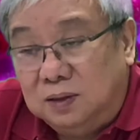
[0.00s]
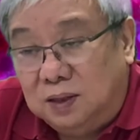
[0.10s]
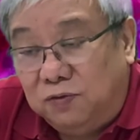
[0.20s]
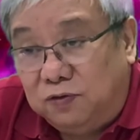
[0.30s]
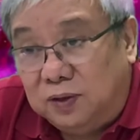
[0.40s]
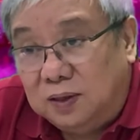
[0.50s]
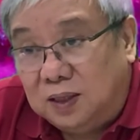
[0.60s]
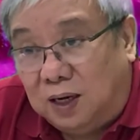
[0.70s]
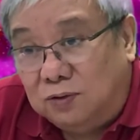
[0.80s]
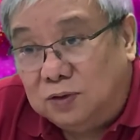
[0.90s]
Different
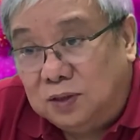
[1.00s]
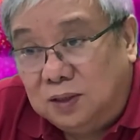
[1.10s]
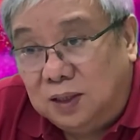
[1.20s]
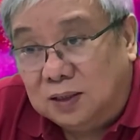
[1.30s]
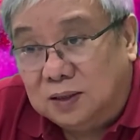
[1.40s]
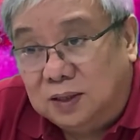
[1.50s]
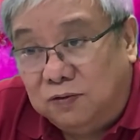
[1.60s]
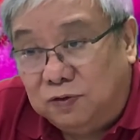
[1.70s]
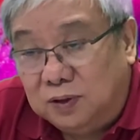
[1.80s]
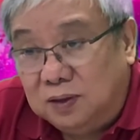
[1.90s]
culture has
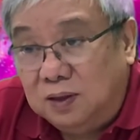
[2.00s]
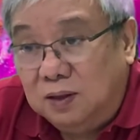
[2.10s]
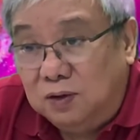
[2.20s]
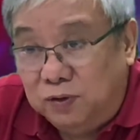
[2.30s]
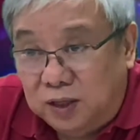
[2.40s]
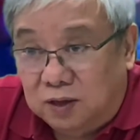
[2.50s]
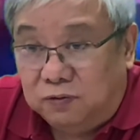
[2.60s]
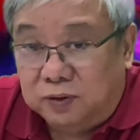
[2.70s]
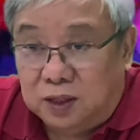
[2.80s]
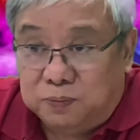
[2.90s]
different rate of
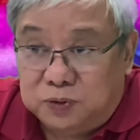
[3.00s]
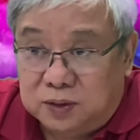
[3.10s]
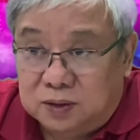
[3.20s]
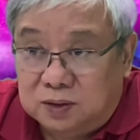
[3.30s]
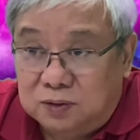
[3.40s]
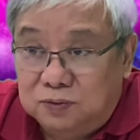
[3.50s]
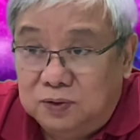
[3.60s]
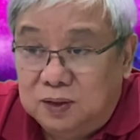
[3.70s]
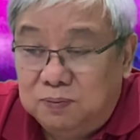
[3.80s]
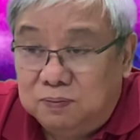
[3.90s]
adoption, so
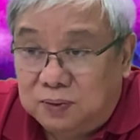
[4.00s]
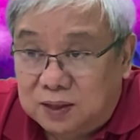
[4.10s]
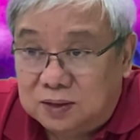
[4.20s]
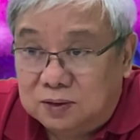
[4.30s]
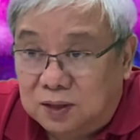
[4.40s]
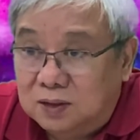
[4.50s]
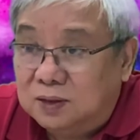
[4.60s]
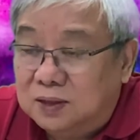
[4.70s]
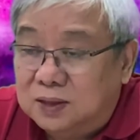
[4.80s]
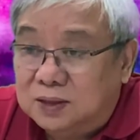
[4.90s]
we must try to
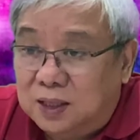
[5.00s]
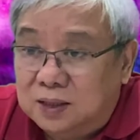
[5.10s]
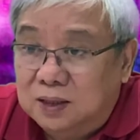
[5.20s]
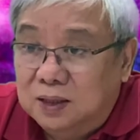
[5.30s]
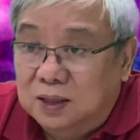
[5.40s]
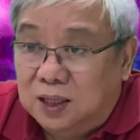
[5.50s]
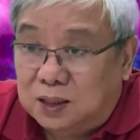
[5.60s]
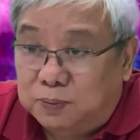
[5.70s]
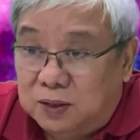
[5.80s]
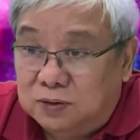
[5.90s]
understand,
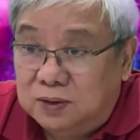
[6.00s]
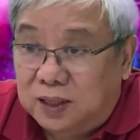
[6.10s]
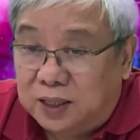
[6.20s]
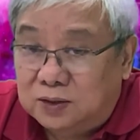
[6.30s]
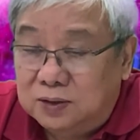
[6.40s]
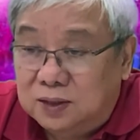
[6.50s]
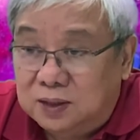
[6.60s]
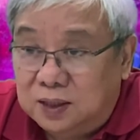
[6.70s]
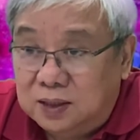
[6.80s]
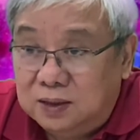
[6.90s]
especially in action
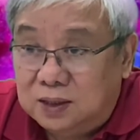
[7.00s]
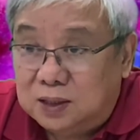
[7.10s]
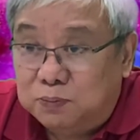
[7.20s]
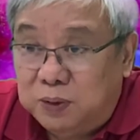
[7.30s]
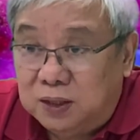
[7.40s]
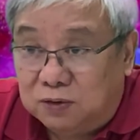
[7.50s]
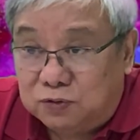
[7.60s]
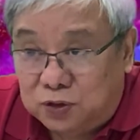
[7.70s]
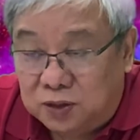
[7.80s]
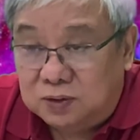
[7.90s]
learning, the speed of
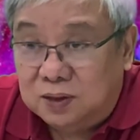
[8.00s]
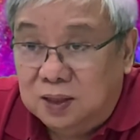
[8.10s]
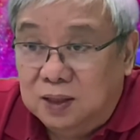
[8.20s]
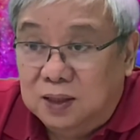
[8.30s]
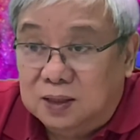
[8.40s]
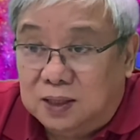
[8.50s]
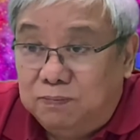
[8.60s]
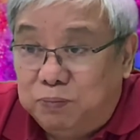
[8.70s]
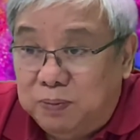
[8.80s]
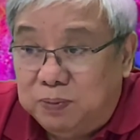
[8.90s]
change.
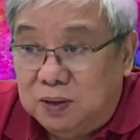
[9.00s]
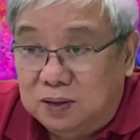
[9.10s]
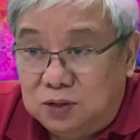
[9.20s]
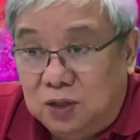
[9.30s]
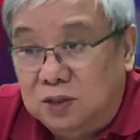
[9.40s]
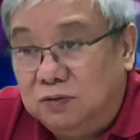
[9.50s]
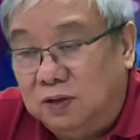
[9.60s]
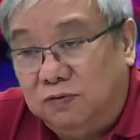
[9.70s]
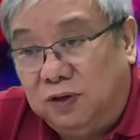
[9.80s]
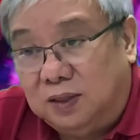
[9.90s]
Some people change
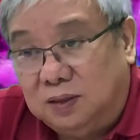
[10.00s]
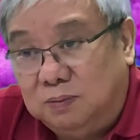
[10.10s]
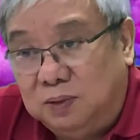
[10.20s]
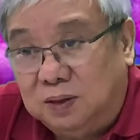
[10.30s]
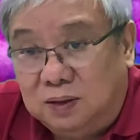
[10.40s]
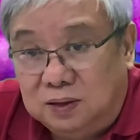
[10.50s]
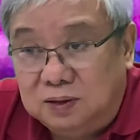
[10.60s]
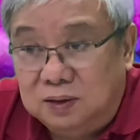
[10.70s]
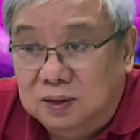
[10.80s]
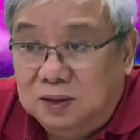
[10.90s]
very fast
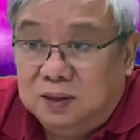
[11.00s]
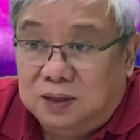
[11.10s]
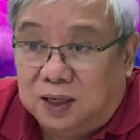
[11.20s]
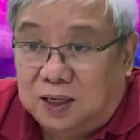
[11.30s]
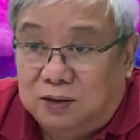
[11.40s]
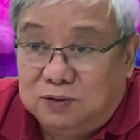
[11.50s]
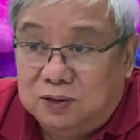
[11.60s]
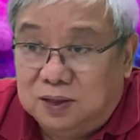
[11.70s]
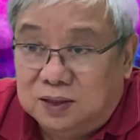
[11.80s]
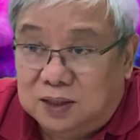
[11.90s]
because their
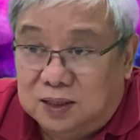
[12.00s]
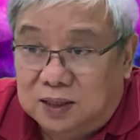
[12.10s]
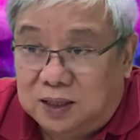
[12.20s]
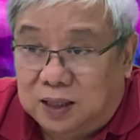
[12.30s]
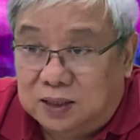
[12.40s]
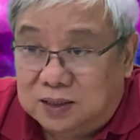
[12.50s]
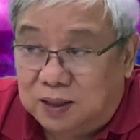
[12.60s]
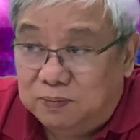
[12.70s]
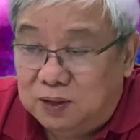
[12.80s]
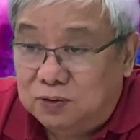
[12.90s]
culture is that they can
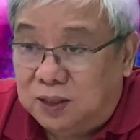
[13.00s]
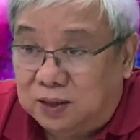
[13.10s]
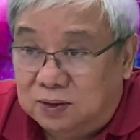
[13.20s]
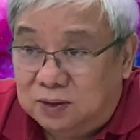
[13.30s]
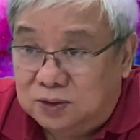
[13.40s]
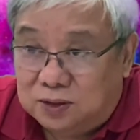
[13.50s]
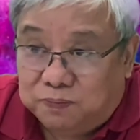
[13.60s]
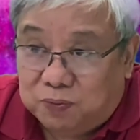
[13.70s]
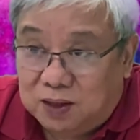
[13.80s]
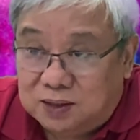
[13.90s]
accept new technology.
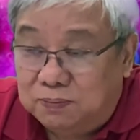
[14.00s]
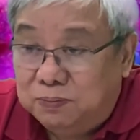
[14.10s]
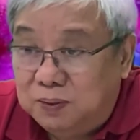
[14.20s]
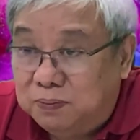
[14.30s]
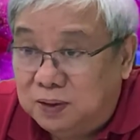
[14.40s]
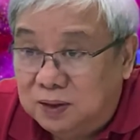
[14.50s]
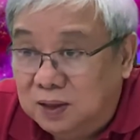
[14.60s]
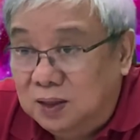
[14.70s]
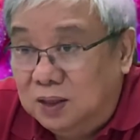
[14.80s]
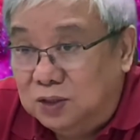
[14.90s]
Some
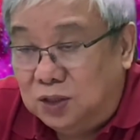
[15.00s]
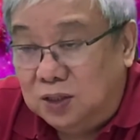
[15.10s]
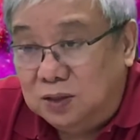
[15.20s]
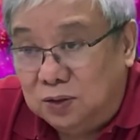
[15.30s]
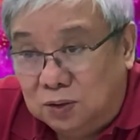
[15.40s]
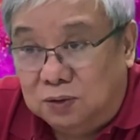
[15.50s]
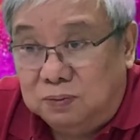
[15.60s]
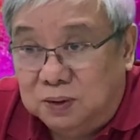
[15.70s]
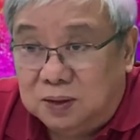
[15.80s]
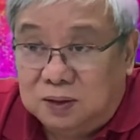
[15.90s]
people change slow
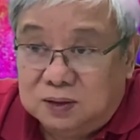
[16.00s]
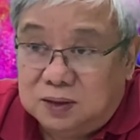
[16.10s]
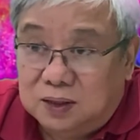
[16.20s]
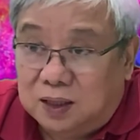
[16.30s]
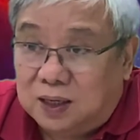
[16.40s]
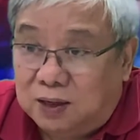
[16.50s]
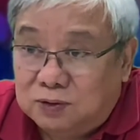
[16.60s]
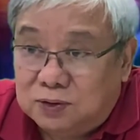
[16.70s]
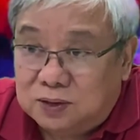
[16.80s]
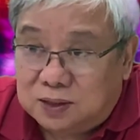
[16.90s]
because their
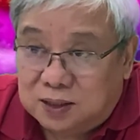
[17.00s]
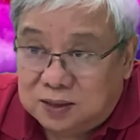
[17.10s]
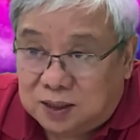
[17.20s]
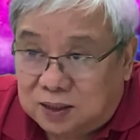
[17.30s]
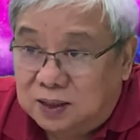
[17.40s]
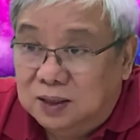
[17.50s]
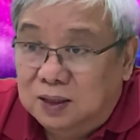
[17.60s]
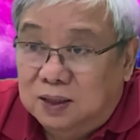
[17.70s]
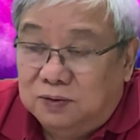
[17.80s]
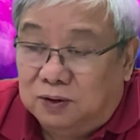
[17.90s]
culture says that
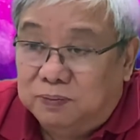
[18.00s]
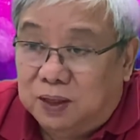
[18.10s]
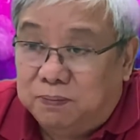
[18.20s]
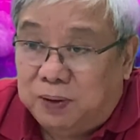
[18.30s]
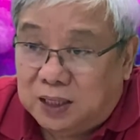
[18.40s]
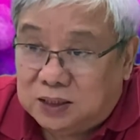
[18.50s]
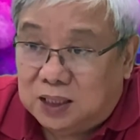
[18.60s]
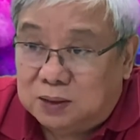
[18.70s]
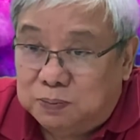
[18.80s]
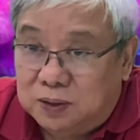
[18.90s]
from their past
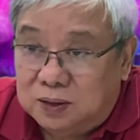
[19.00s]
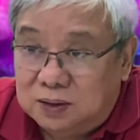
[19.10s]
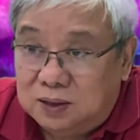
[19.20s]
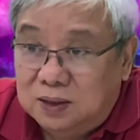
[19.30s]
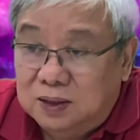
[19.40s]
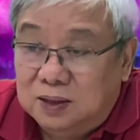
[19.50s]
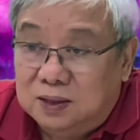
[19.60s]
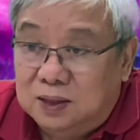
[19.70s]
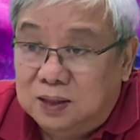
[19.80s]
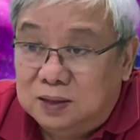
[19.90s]
experience,
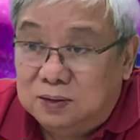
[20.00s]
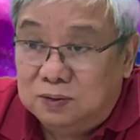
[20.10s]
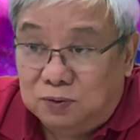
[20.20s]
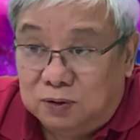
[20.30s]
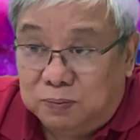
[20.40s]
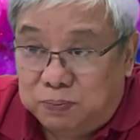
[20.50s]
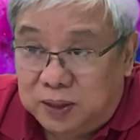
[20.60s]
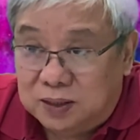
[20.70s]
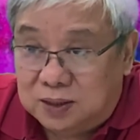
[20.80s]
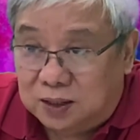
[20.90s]
this will
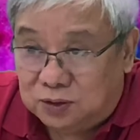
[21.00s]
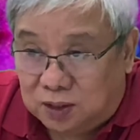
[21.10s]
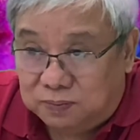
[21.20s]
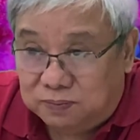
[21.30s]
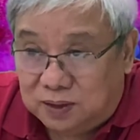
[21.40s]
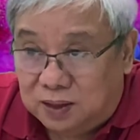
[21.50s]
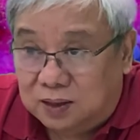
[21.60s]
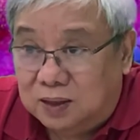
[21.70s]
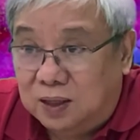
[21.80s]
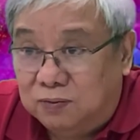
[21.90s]
replace their job
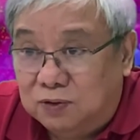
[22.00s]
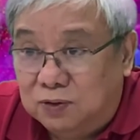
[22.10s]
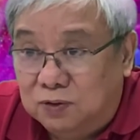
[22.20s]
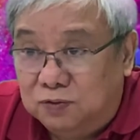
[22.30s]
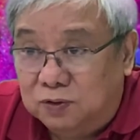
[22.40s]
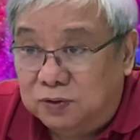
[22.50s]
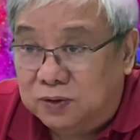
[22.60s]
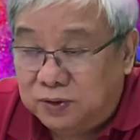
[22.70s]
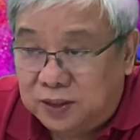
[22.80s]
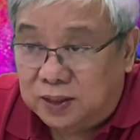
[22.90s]
and they have to go for
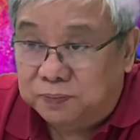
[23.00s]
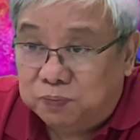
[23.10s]
retraining.